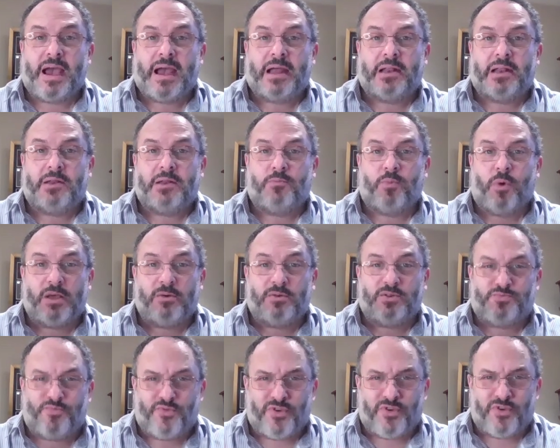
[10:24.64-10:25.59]
and while he was
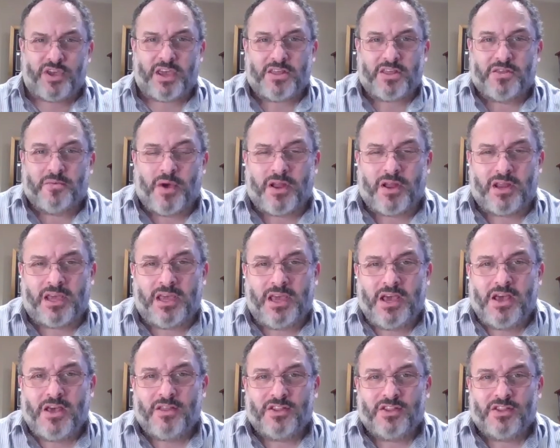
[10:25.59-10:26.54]
bringing in the money,
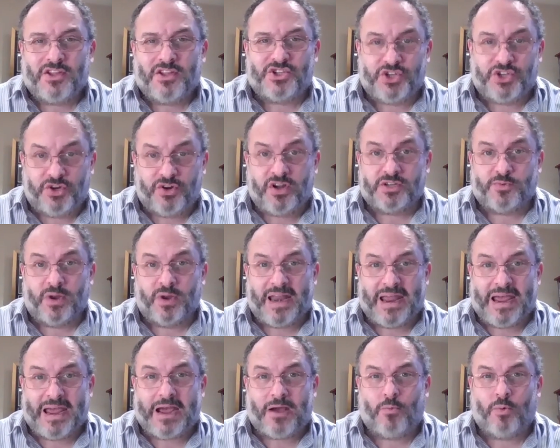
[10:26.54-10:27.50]
the studios would
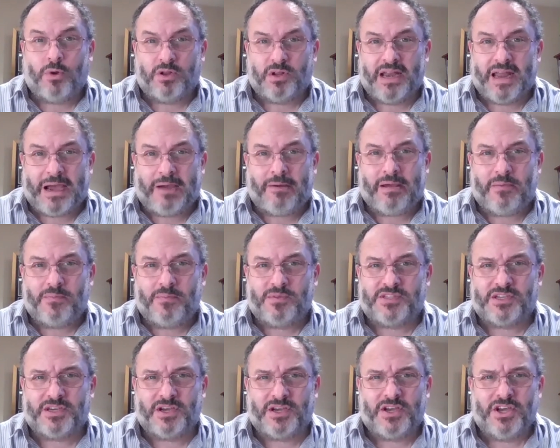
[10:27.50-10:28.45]
allow him
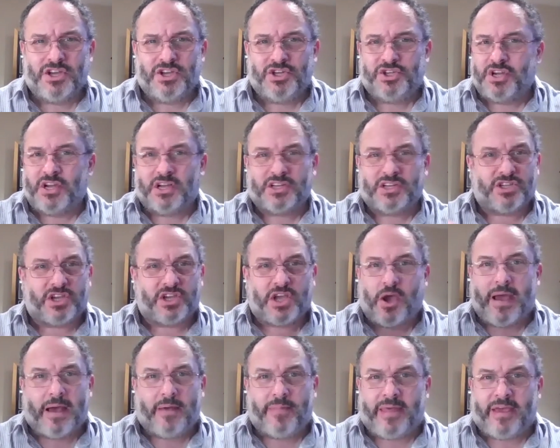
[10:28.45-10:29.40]
to just go
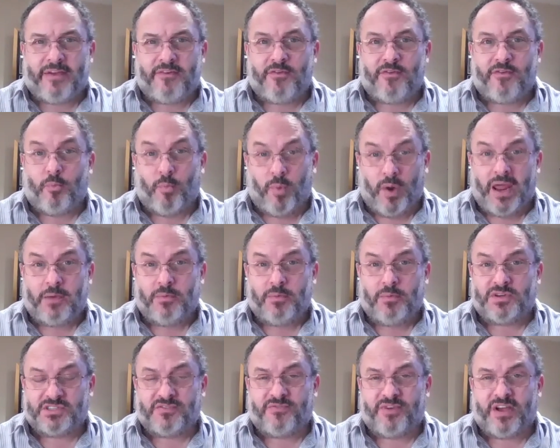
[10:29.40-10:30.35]
out there and play, which is
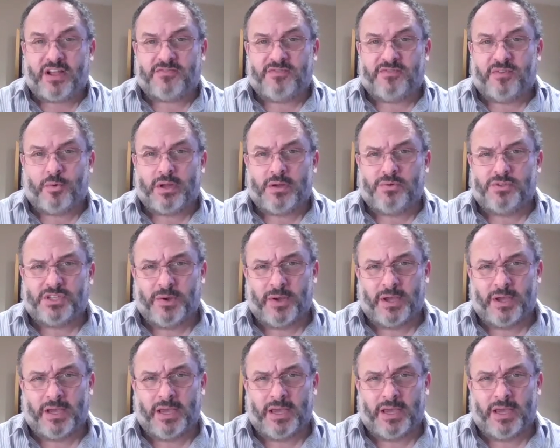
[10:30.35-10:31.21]
effectively what he was doing.